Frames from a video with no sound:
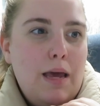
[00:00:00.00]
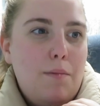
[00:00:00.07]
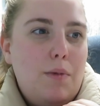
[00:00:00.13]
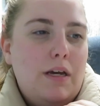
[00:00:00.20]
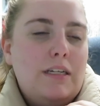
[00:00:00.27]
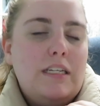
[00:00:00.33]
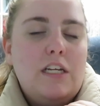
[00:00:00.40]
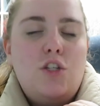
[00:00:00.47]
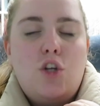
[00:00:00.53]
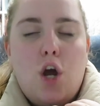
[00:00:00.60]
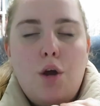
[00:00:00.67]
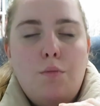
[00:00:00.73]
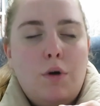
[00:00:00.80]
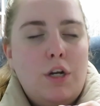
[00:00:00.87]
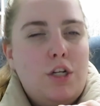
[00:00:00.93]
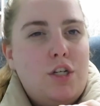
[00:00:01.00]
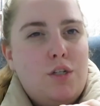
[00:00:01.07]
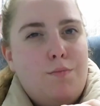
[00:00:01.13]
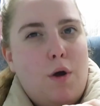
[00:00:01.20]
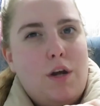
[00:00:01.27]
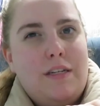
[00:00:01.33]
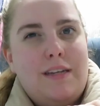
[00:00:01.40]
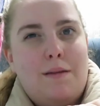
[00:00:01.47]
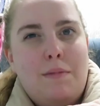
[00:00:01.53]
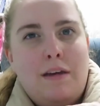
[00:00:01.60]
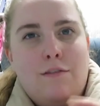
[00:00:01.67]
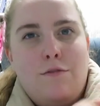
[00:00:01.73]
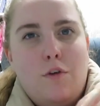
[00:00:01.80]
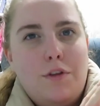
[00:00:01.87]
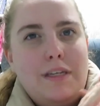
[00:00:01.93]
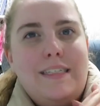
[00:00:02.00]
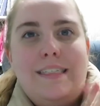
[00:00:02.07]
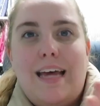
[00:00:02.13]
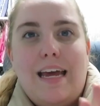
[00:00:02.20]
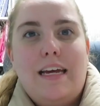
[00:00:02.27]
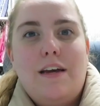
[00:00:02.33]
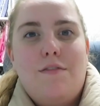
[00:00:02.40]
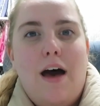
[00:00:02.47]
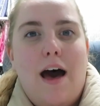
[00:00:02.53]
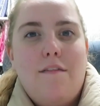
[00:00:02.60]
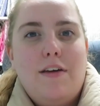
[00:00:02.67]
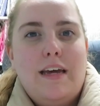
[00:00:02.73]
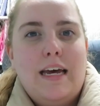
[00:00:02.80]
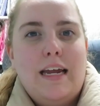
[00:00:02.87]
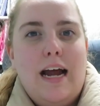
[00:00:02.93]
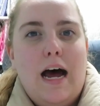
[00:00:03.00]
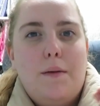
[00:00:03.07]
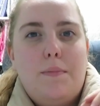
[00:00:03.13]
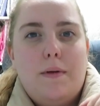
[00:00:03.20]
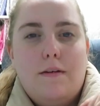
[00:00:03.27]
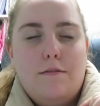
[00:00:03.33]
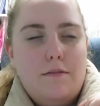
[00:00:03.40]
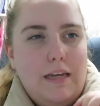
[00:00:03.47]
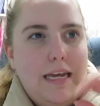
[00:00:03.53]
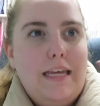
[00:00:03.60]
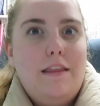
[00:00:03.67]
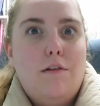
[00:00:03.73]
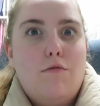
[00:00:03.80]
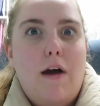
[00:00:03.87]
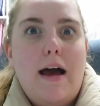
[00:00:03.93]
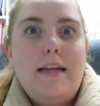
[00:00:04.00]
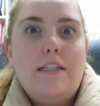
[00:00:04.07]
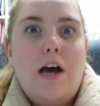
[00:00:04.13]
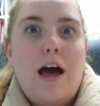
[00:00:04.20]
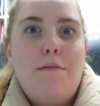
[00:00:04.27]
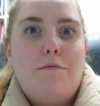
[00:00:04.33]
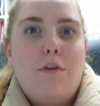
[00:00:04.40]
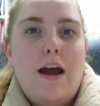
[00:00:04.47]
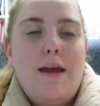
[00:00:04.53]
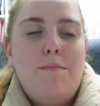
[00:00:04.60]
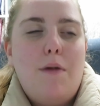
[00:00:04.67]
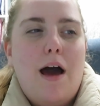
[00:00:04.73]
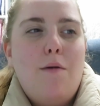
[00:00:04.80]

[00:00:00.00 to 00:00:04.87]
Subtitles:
because I don't want to just post something for the sake of having it up in the right time frame.